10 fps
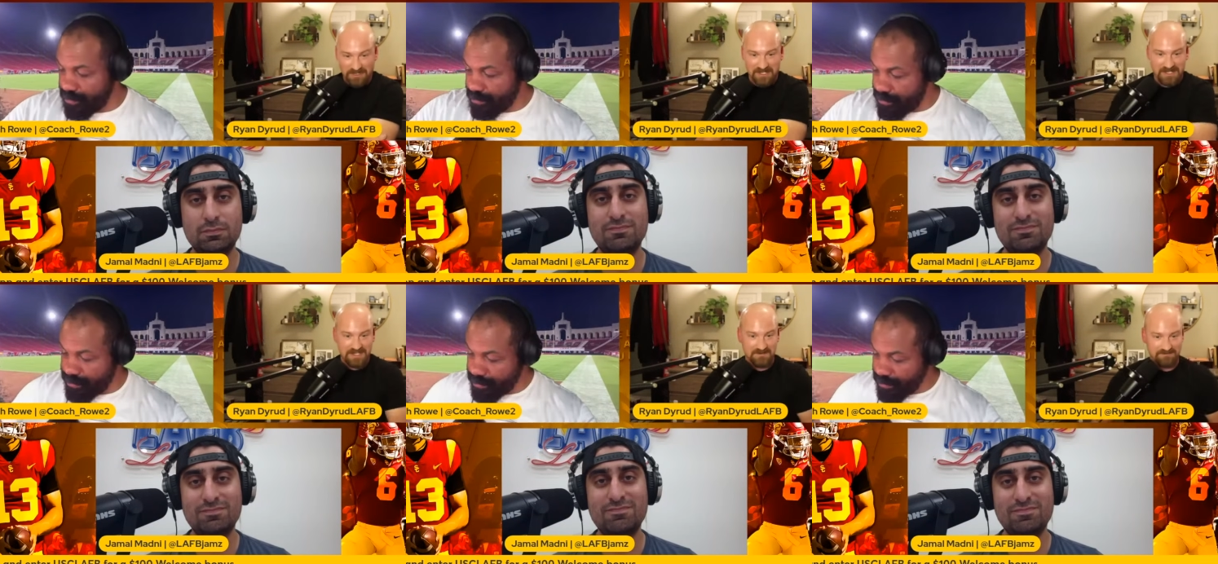Speaker 1: a sudden
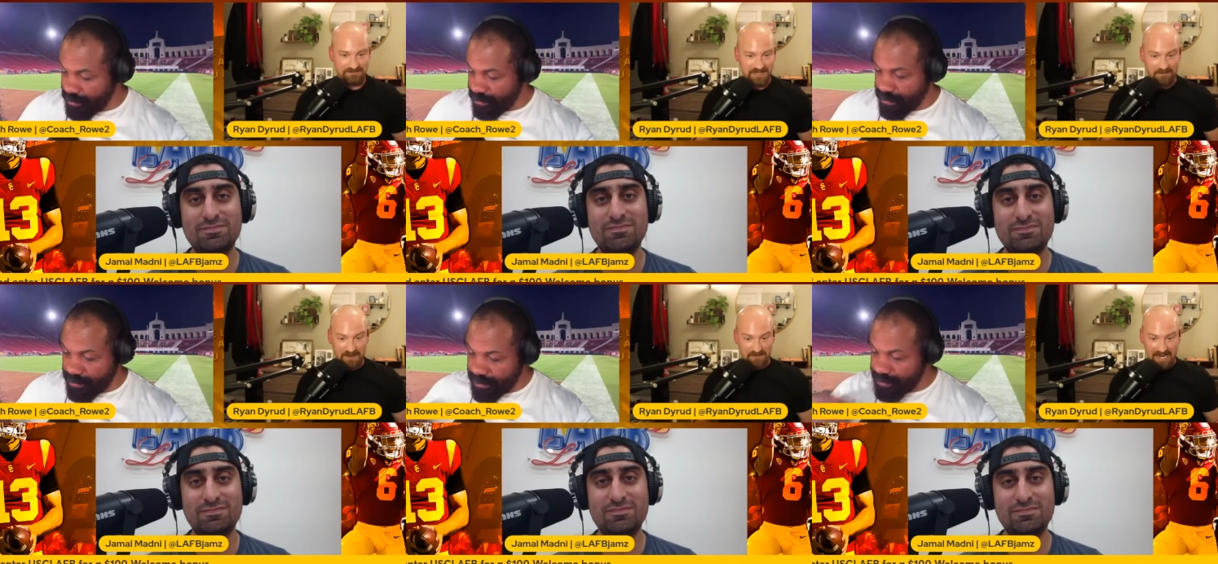he's top
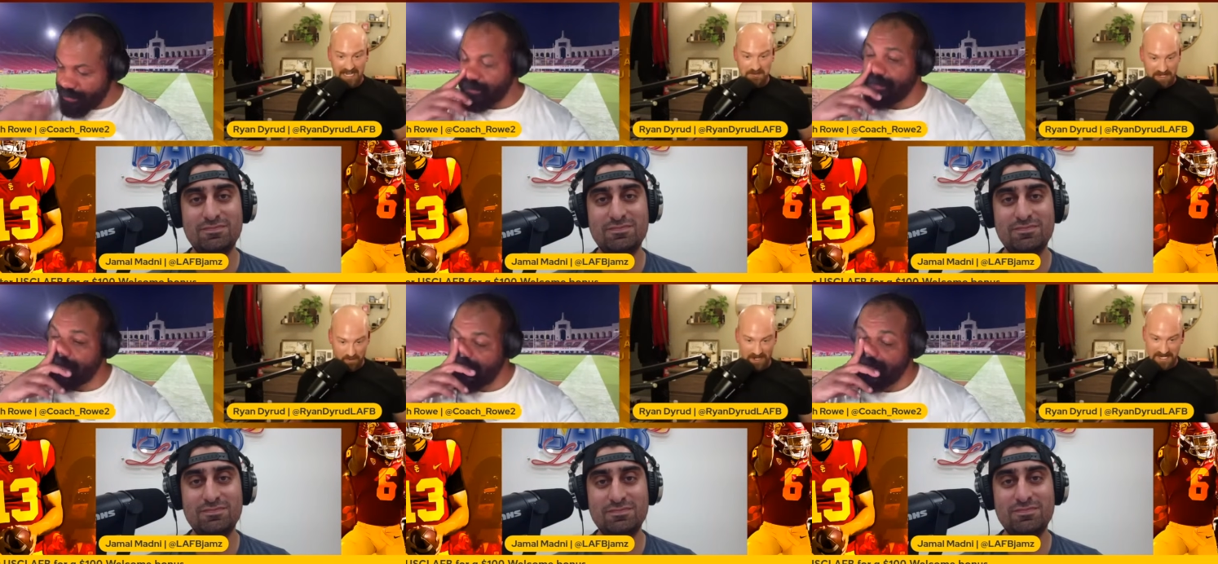five in Heisman
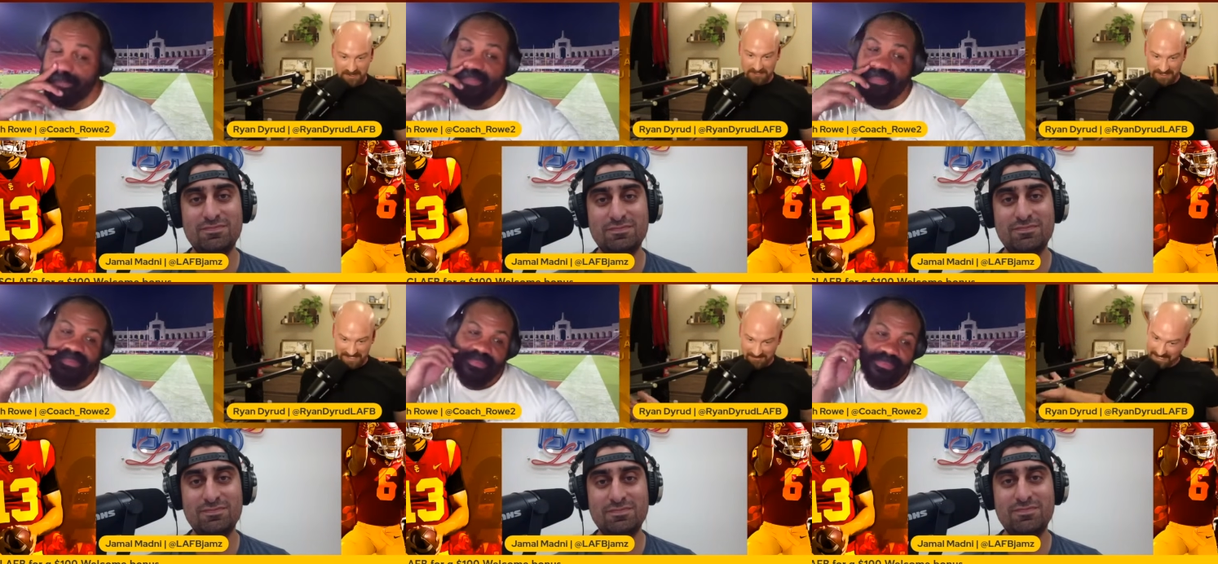in one year under
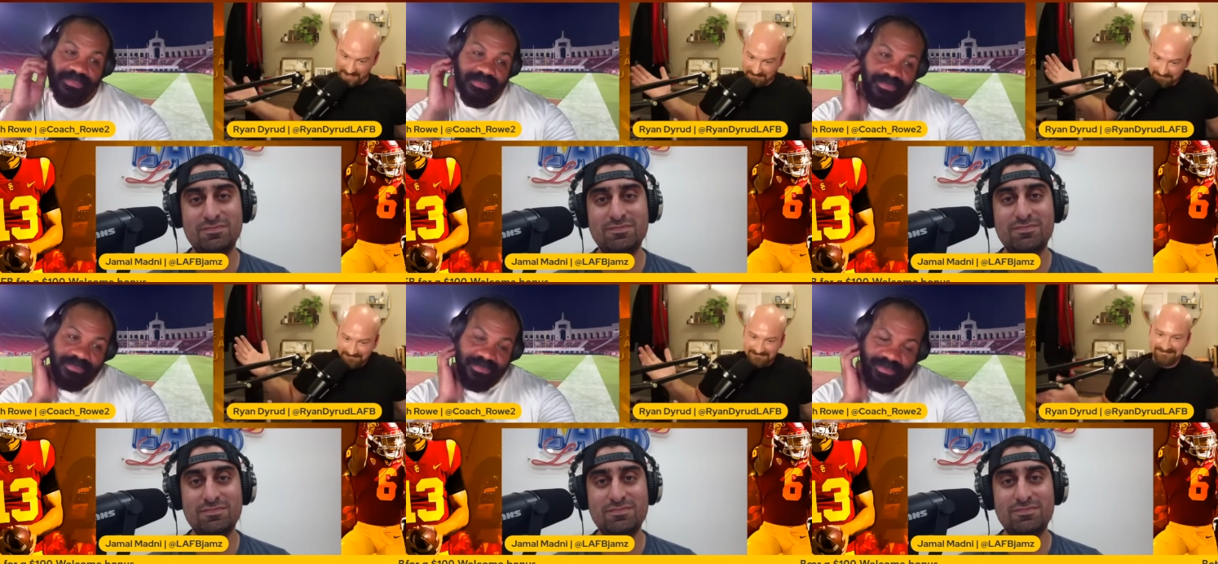Lincoln Riley.
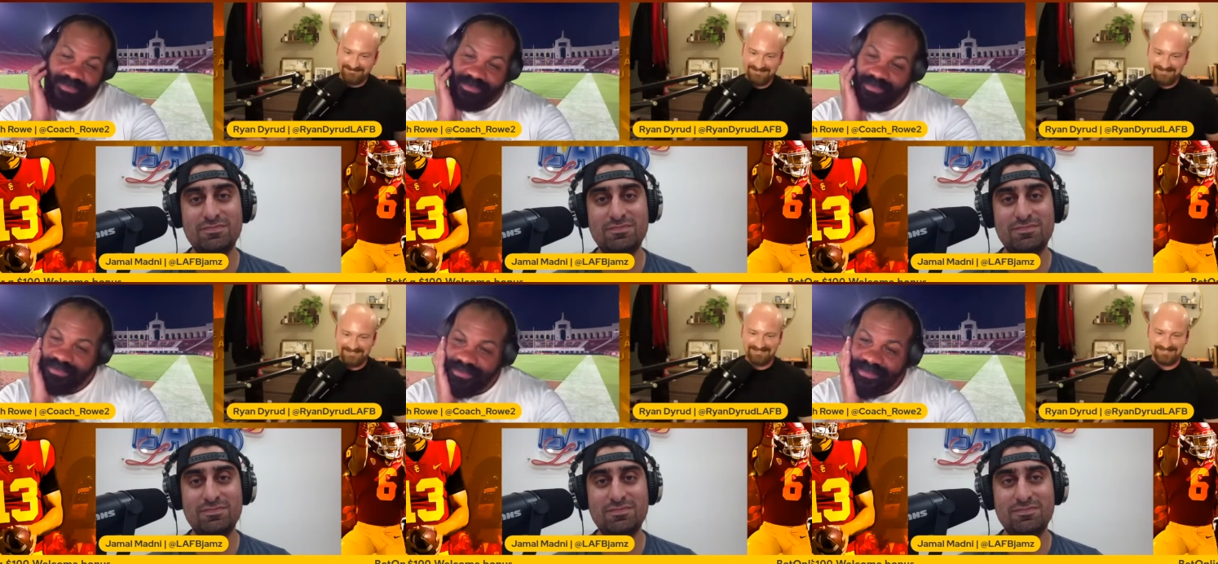
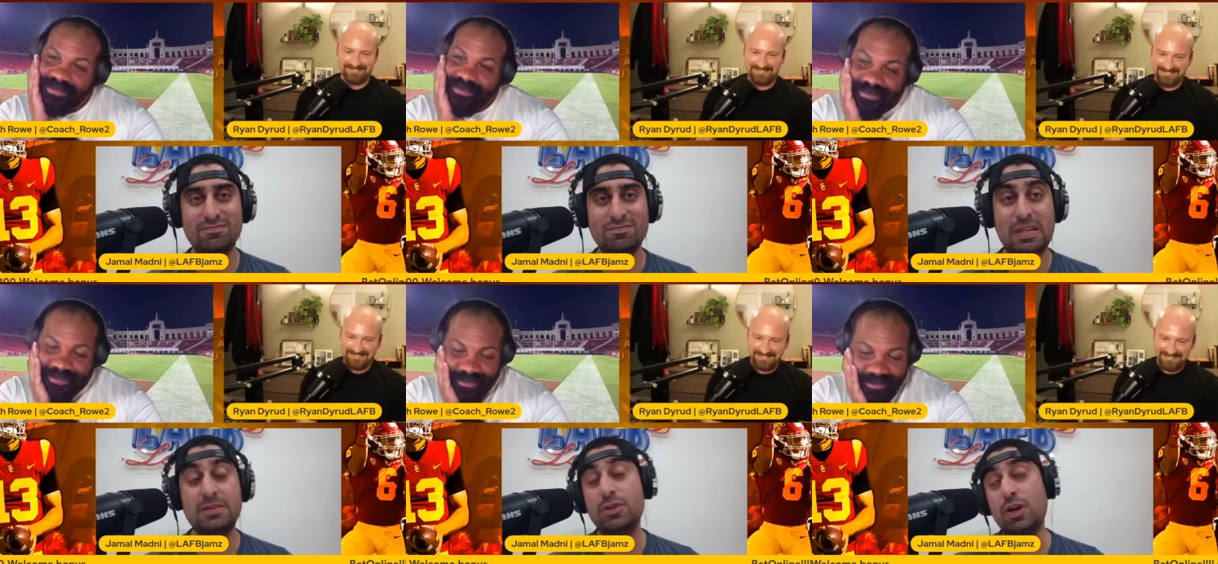
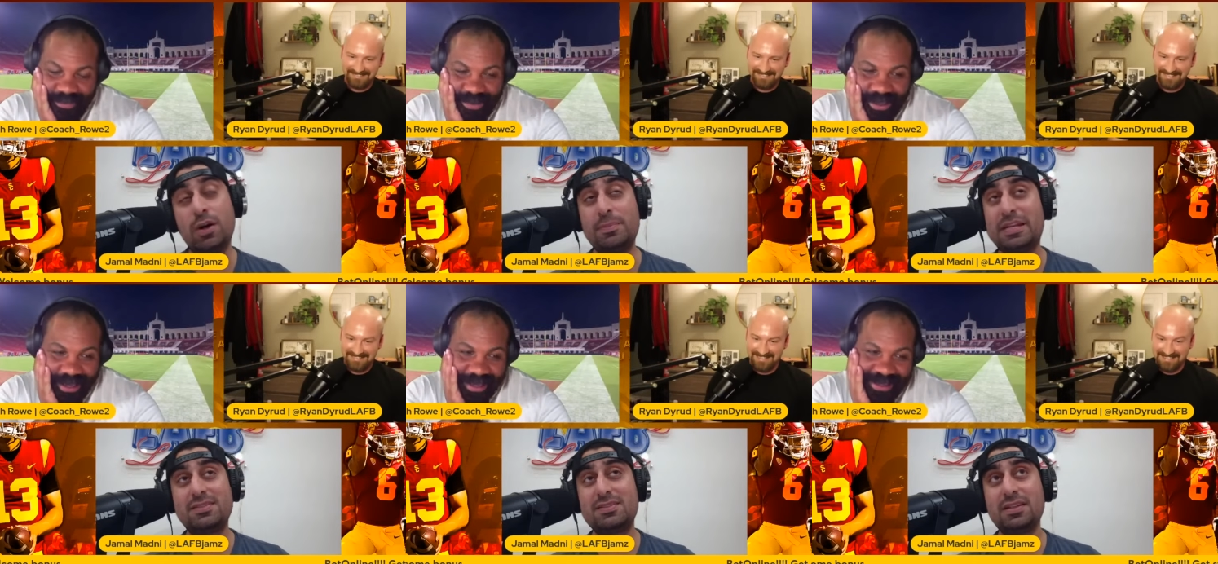
Speaker 2: You know, I
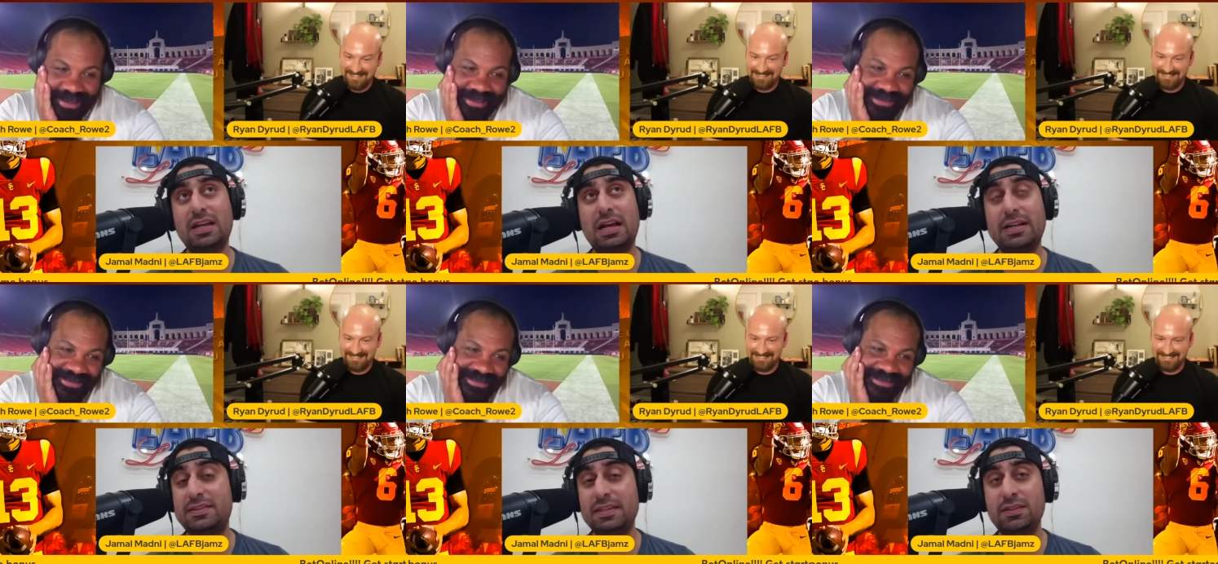mean, it's.
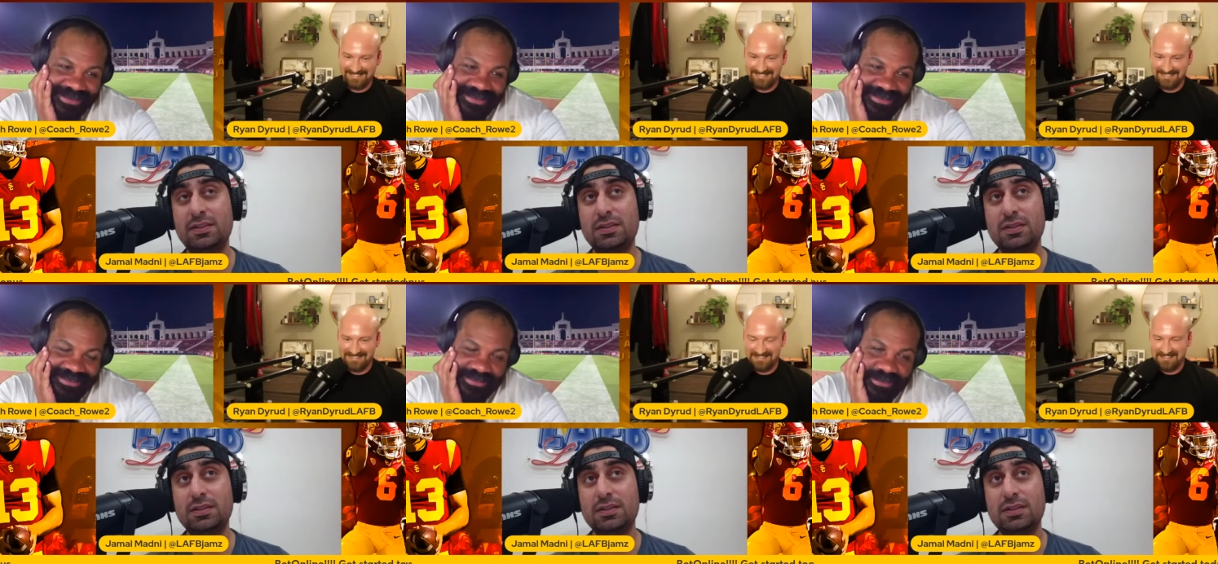I think,
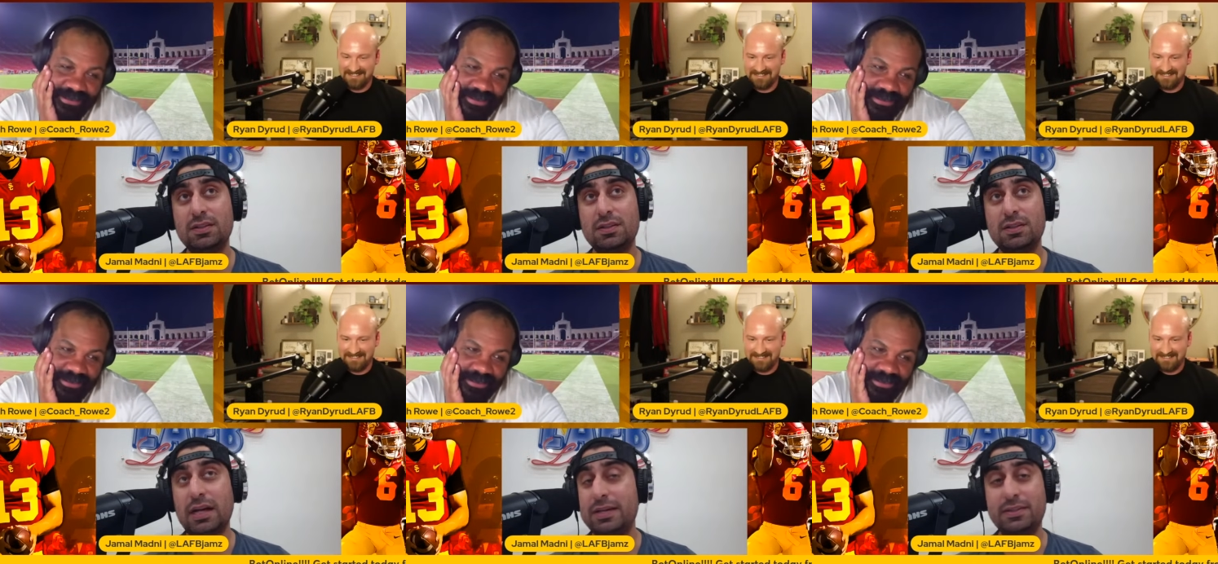
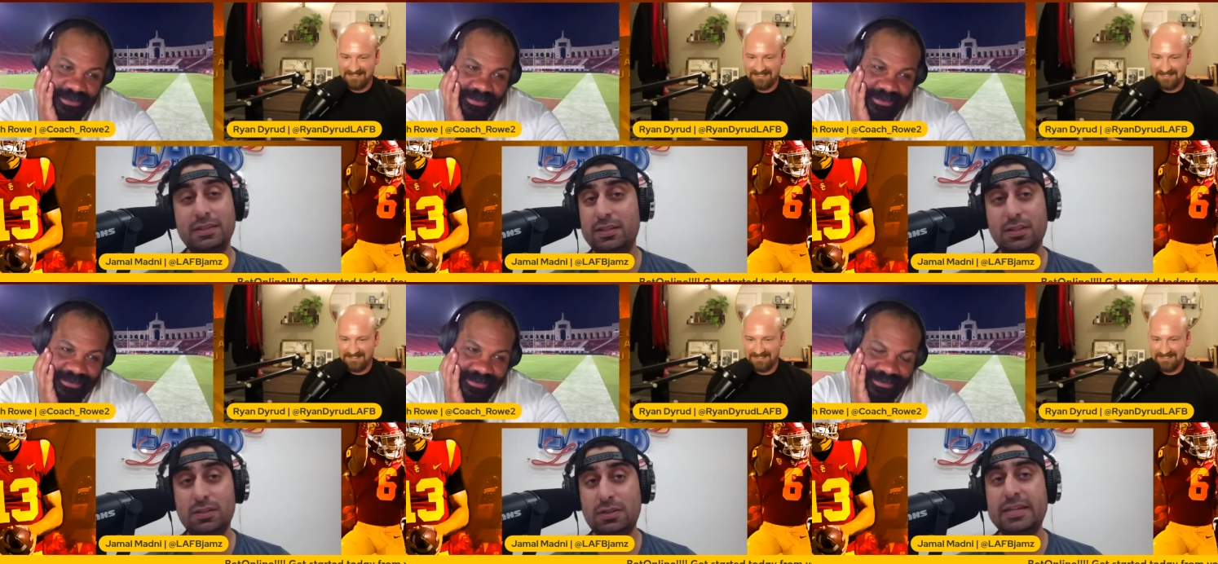I think
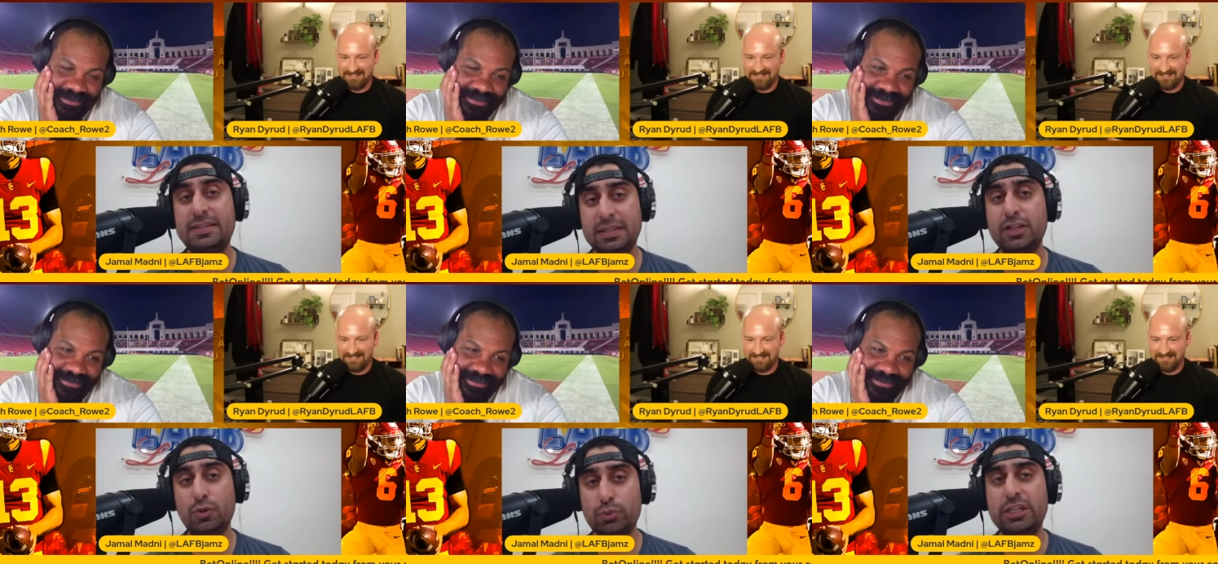it'll. I think it'll